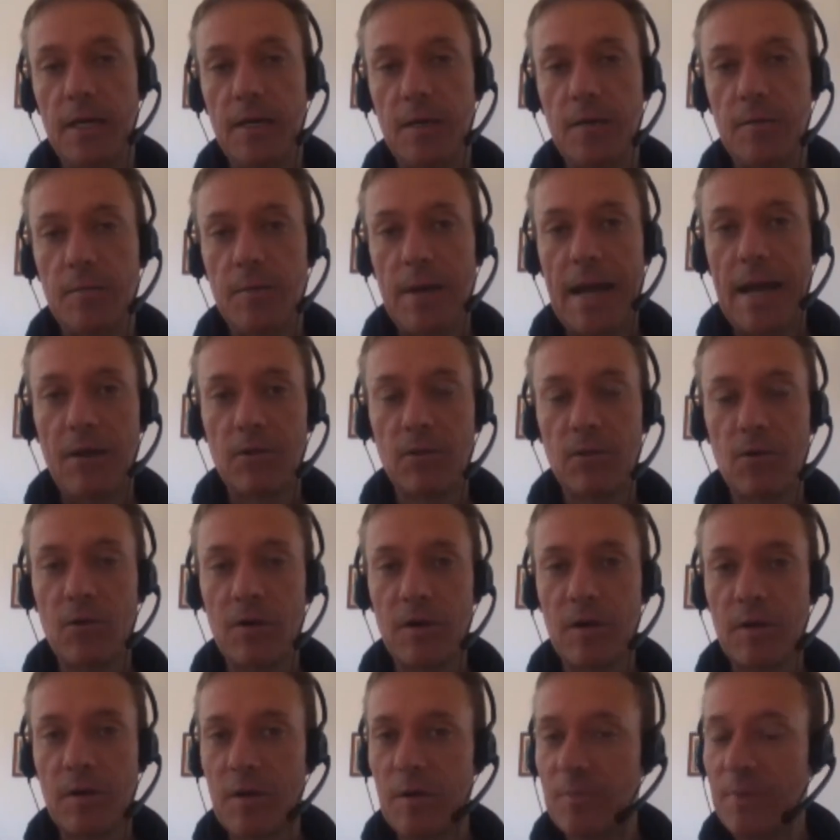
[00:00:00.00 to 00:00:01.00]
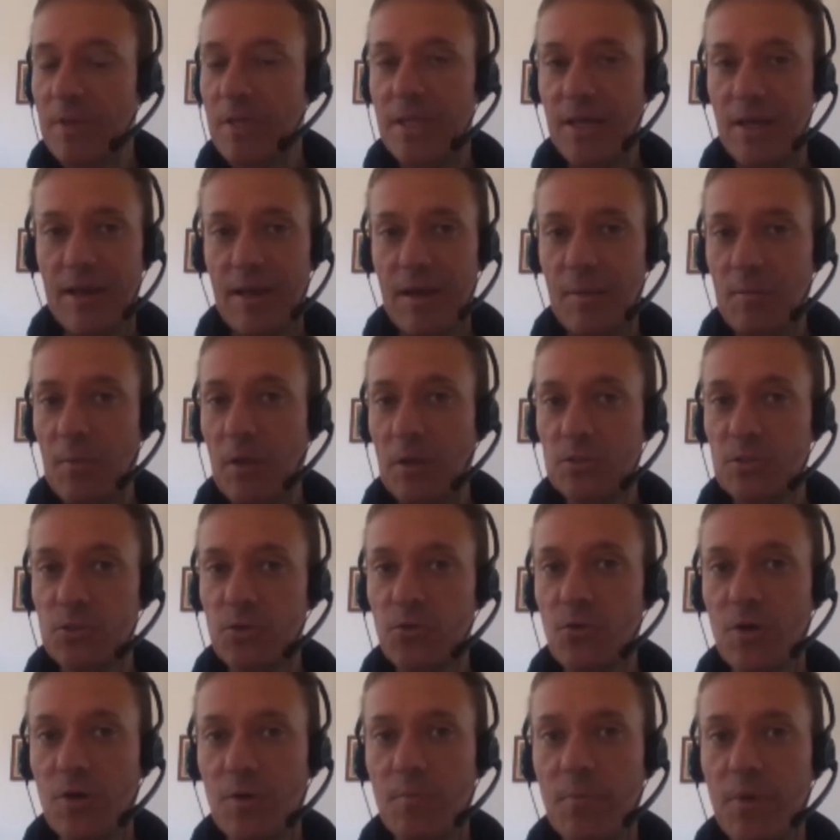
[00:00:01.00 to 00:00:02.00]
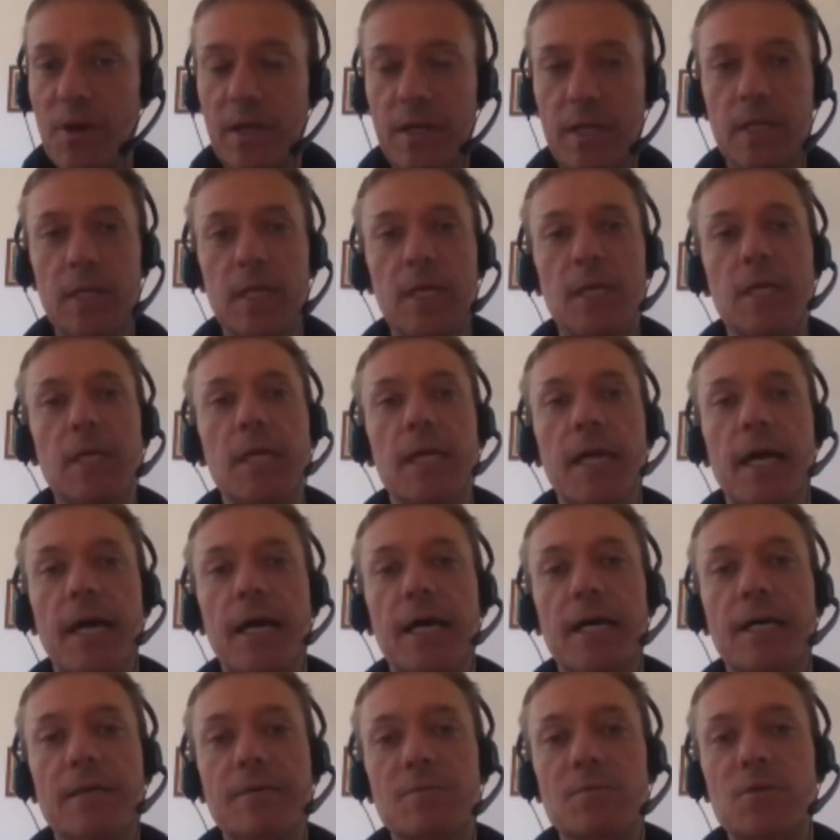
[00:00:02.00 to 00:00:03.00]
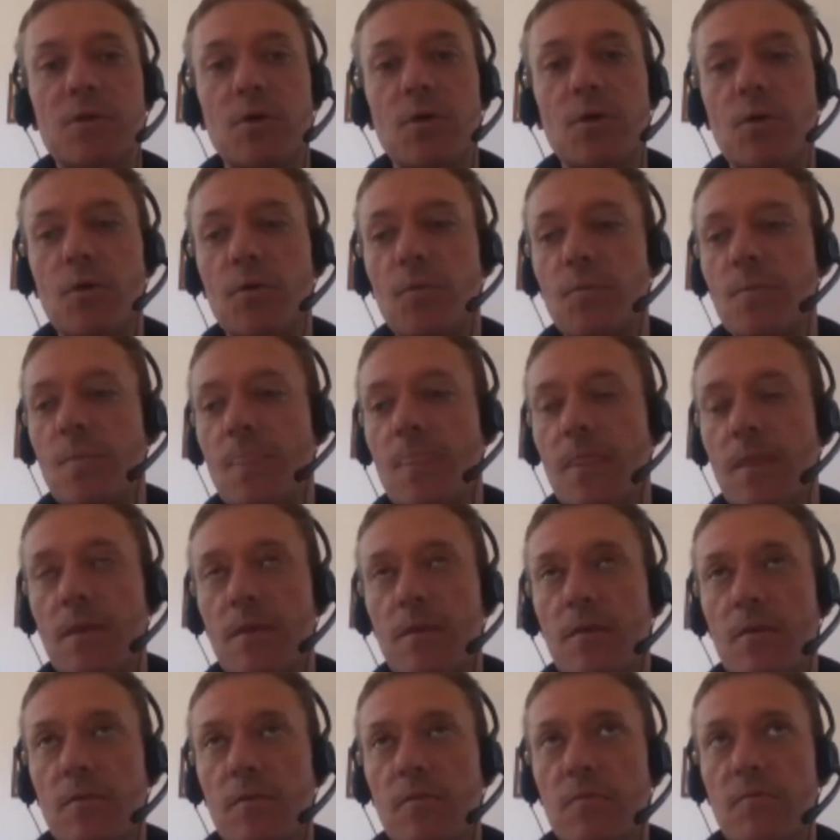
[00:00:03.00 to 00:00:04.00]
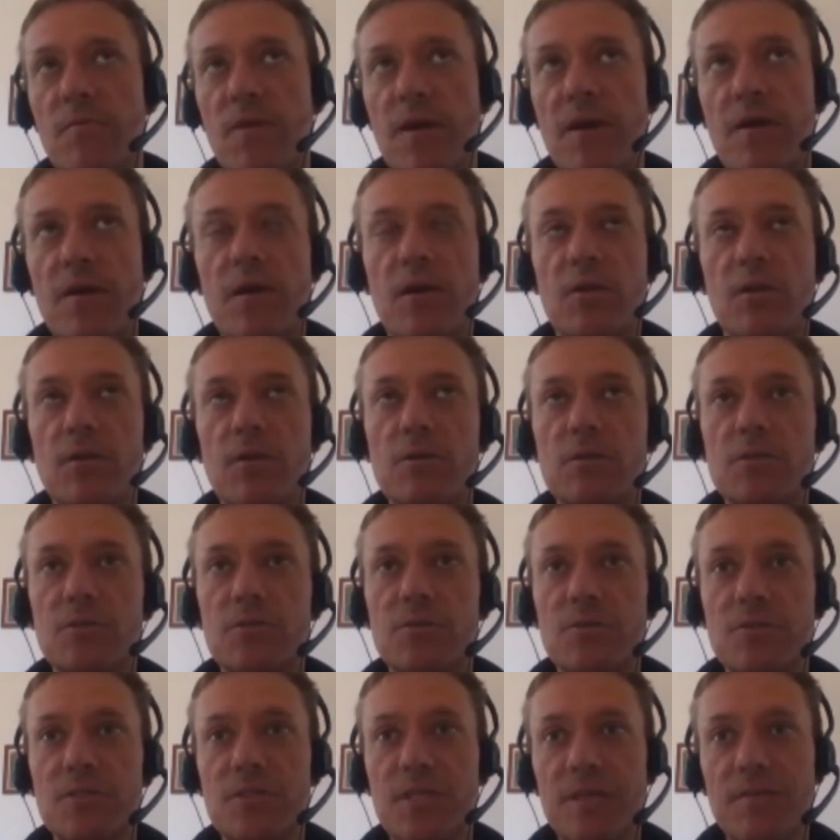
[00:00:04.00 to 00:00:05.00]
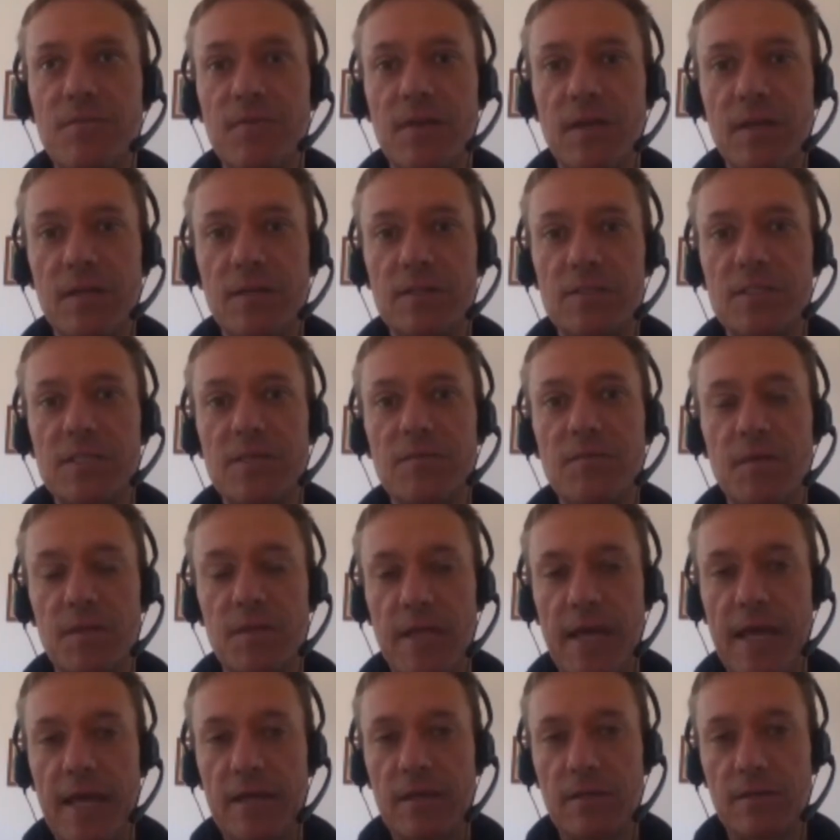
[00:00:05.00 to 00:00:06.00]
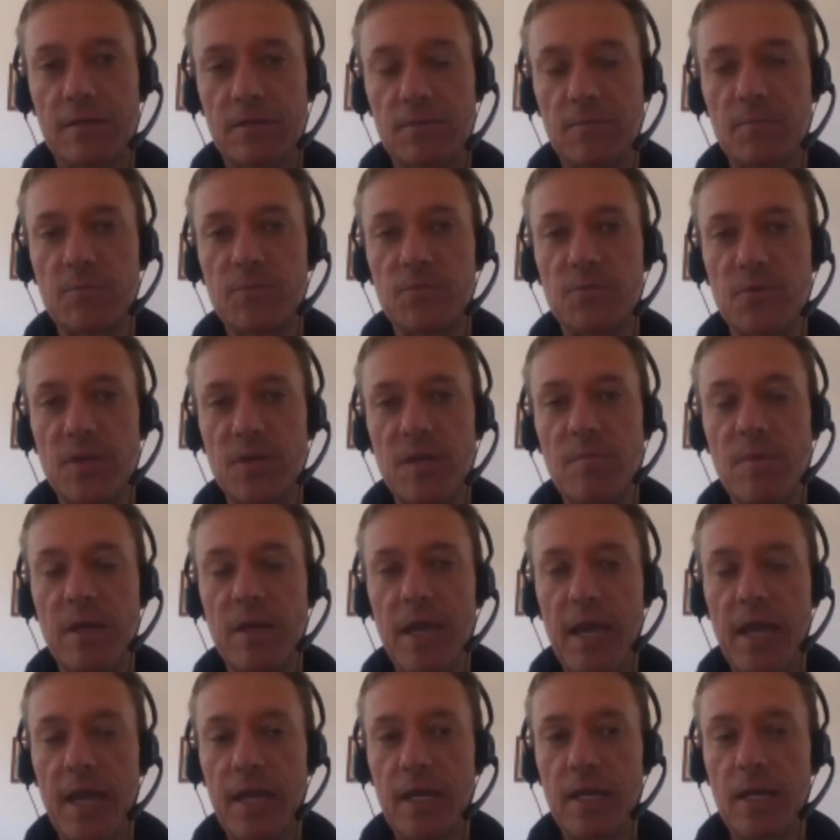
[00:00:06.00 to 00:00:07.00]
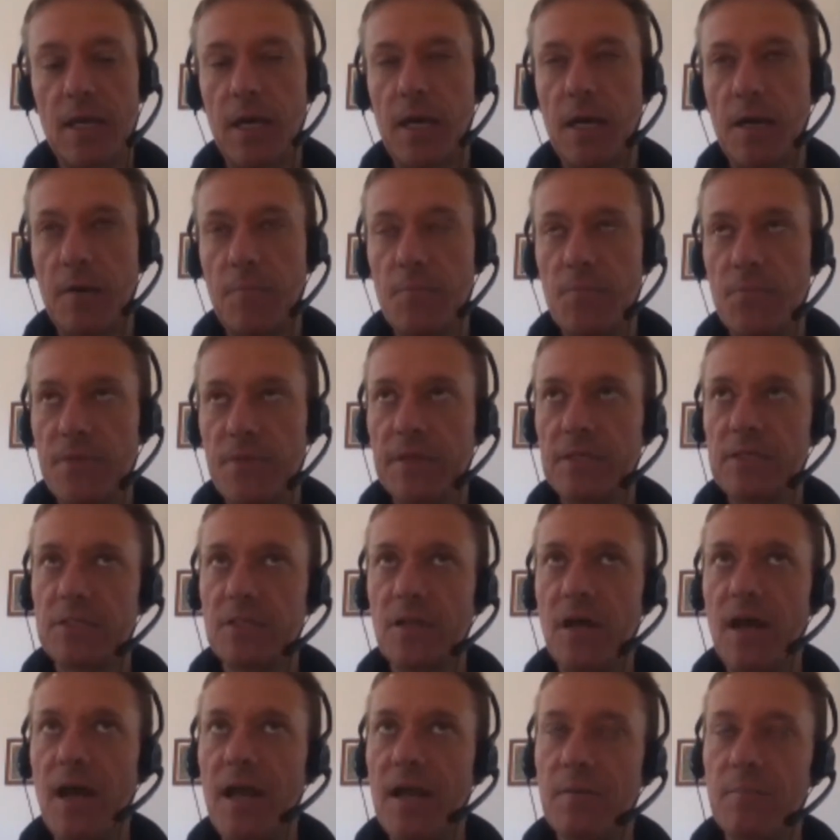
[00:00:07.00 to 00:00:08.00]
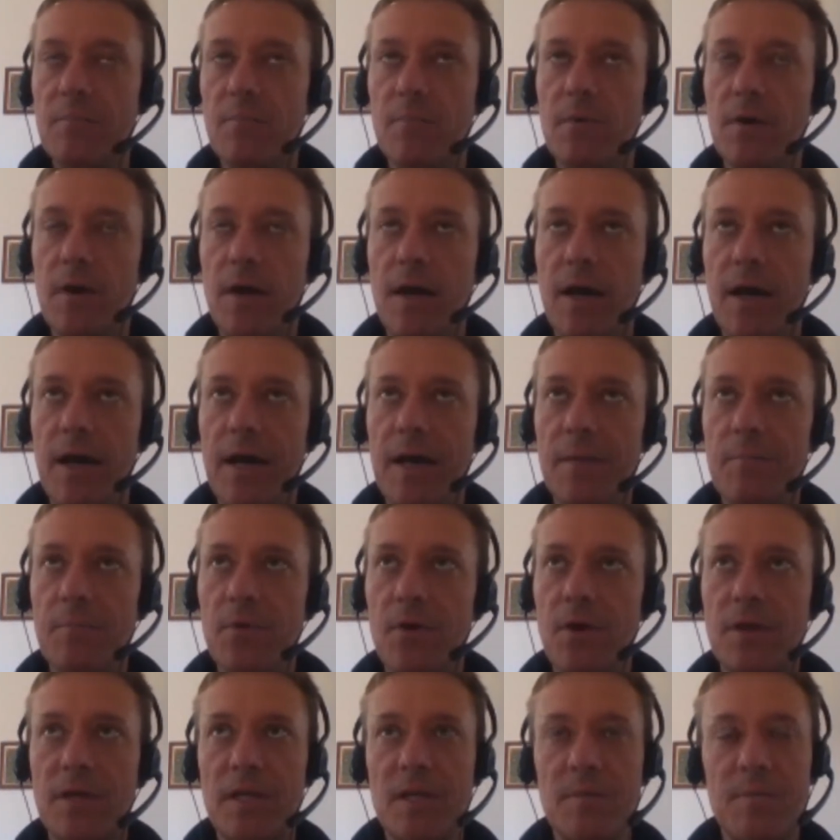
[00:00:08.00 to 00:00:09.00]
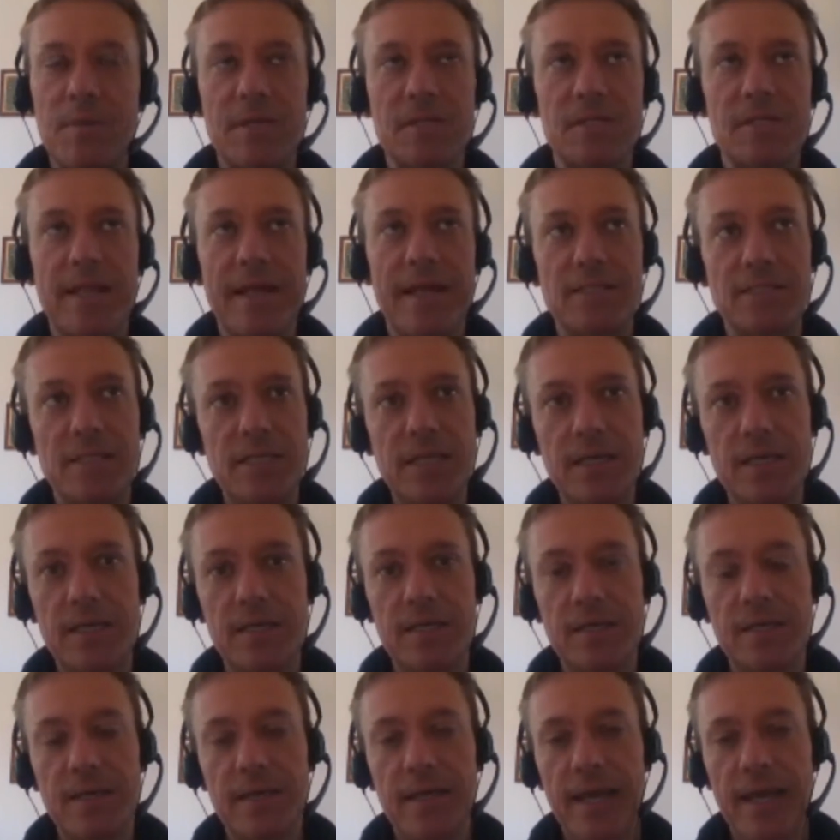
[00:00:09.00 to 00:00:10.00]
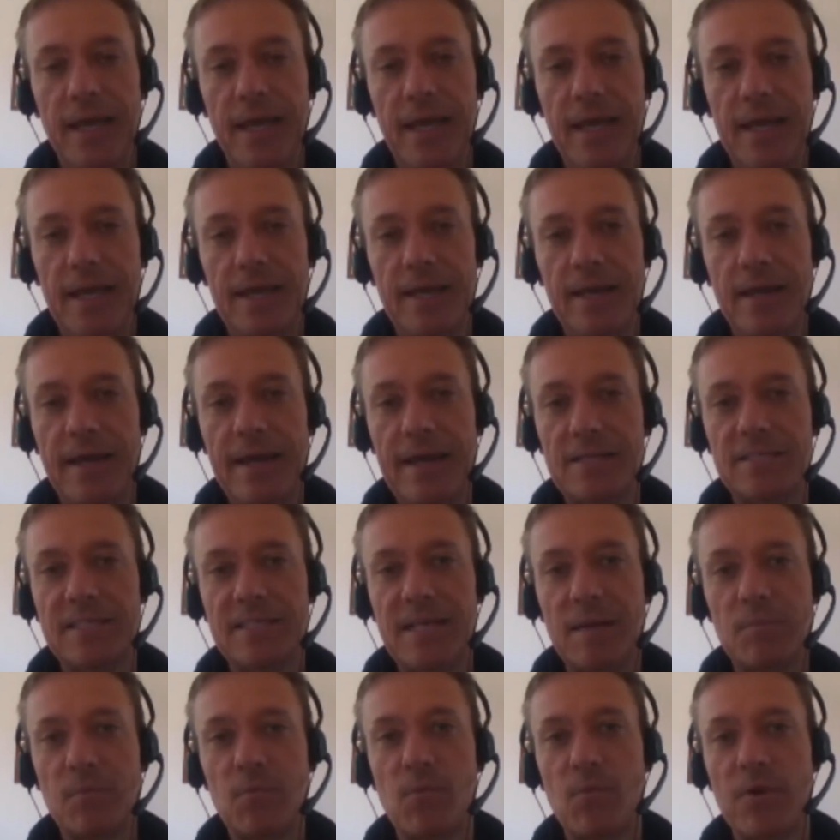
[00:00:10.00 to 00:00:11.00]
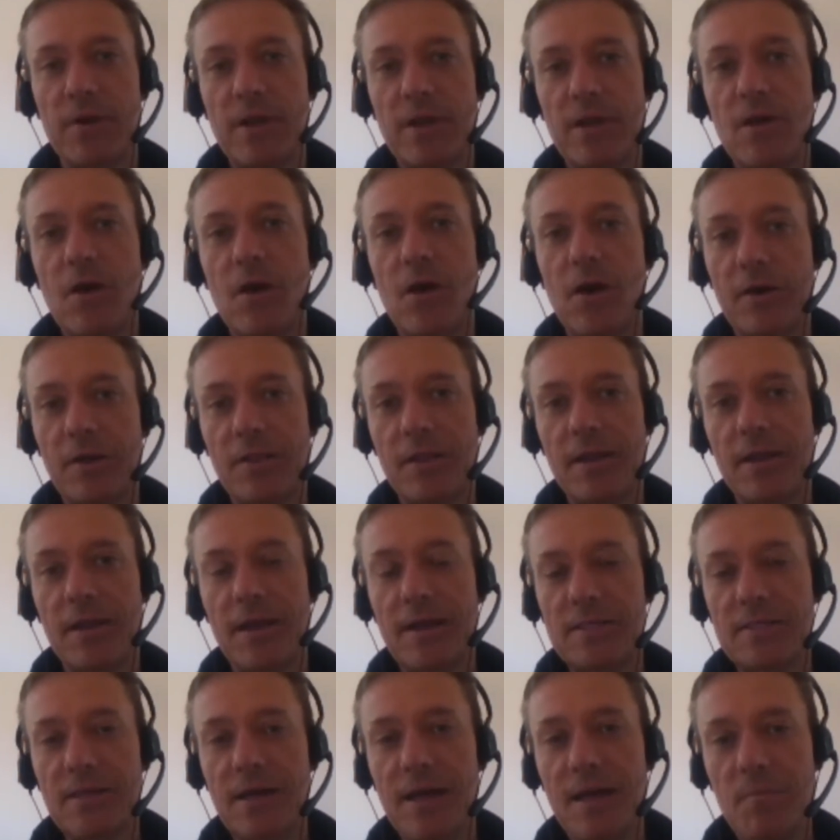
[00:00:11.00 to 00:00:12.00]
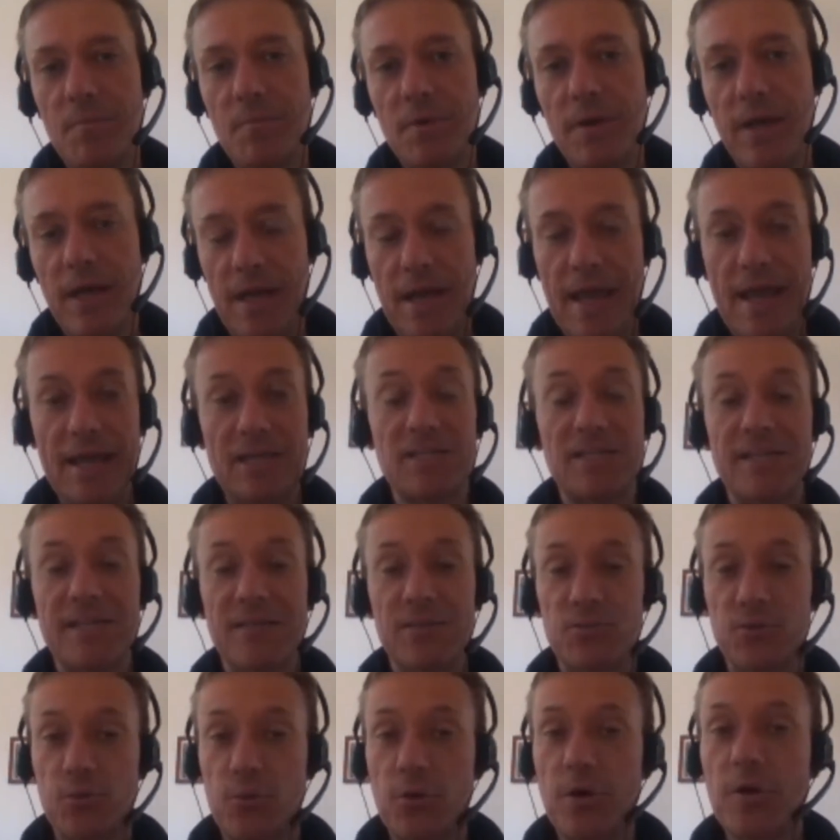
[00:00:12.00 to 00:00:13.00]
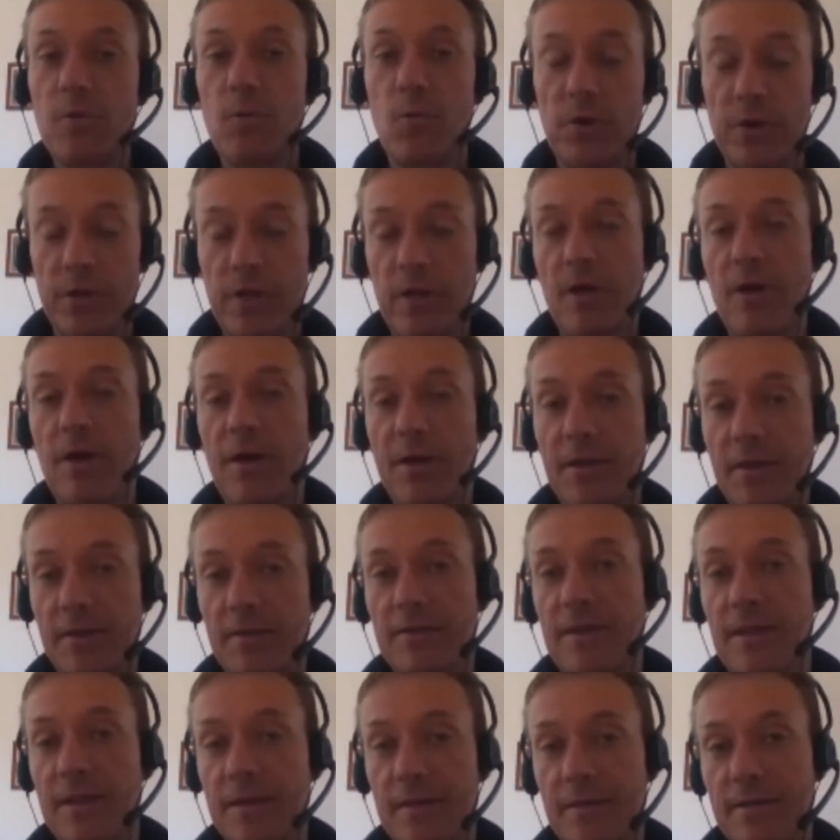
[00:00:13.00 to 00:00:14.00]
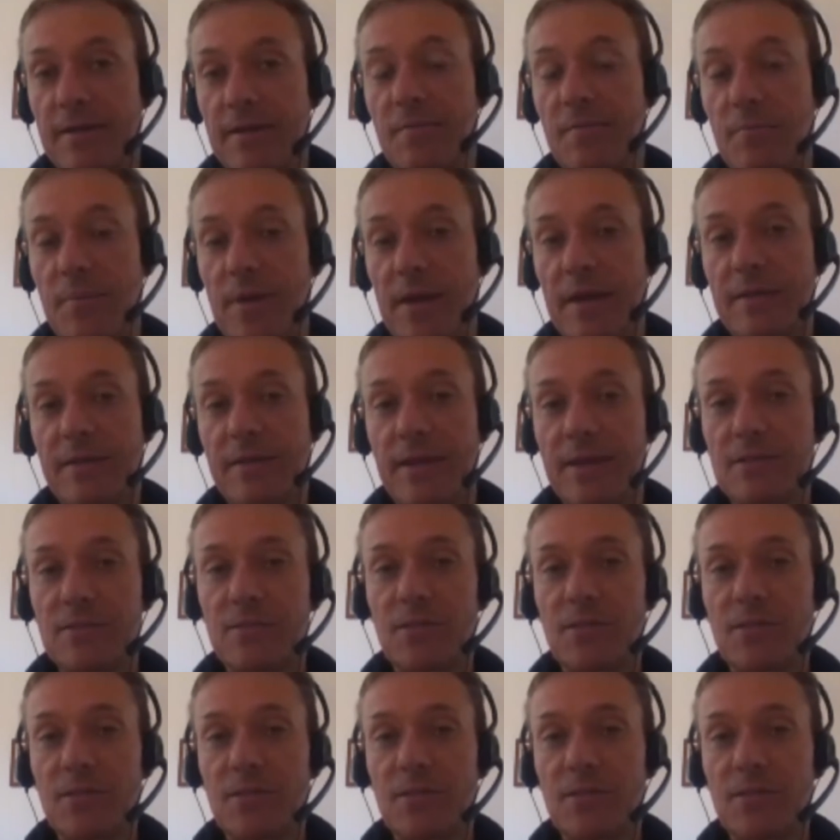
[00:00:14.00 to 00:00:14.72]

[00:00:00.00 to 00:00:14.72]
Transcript: How long I'm going to be there, I'm not sure. But so very close to achieving that dream again. This time, I'm not going to be as lazy, and I accept working harder than last time, and I actually enjoyed working harder than back then.